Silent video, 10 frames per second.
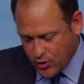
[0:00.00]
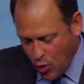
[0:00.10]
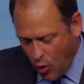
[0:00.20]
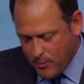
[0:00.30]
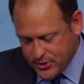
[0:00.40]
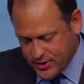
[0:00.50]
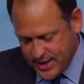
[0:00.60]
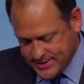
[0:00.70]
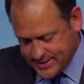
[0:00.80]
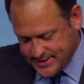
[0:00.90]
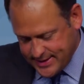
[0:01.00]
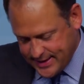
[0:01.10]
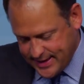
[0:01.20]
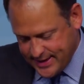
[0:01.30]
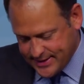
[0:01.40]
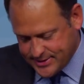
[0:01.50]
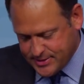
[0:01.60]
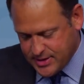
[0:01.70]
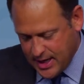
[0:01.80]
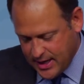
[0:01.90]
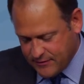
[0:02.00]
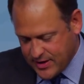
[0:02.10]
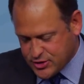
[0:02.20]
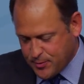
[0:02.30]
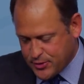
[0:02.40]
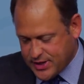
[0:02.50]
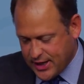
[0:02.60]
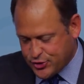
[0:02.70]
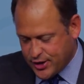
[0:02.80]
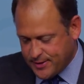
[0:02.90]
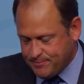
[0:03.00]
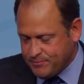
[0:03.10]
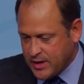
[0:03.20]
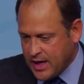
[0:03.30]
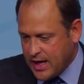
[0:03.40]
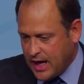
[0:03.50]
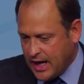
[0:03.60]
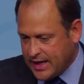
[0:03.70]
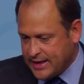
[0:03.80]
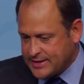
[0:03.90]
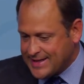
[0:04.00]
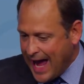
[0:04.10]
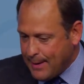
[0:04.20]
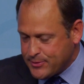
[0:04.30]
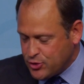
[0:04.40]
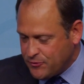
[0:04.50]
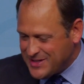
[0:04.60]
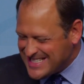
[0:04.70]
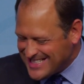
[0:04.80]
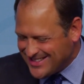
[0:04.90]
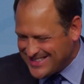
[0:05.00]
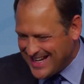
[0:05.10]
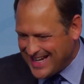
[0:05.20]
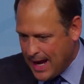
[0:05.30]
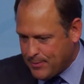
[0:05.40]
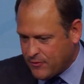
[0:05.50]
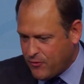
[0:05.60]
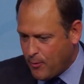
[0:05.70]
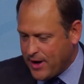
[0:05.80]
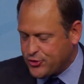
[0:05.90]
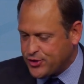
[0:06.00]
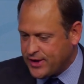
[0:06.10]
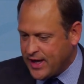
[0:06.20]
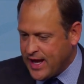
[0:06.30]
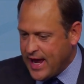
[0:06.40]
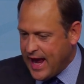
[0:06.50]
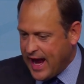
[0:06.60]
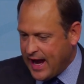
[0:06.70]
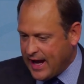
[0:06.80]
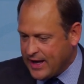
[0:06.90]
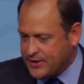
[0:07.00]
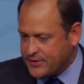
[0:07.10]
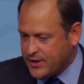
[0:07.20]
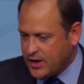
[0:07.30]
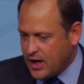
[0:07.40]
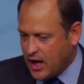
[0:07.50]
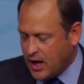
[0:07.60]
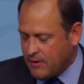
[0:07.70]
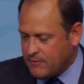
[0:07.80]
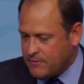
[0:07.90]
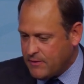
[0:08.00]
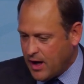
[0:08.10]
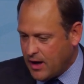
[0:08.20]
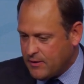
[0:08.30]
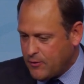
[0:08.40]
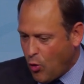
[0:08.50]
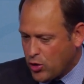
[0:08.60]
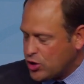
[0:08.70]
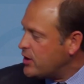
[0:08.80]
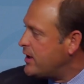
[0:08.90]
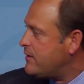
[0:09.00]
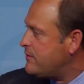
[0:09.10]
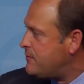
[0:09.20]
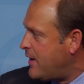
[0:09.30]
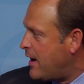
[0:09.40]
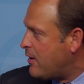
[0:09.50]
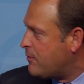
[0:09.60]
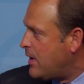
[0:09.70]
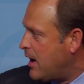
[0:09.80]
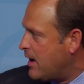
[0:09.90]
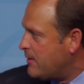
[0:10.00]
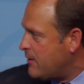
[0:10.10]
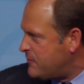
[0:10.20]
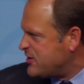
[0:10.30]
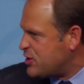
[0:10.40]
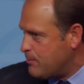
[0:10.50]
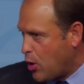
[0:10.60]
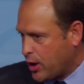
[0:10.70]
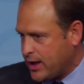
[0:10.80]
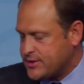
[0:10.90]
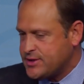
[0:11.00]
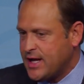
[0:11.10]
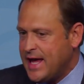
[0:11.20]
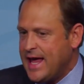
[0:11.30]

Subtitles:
So the core mission of the SEC is investor protection. It is capped to facilitate capital formation and orderly, fair, efficient markets.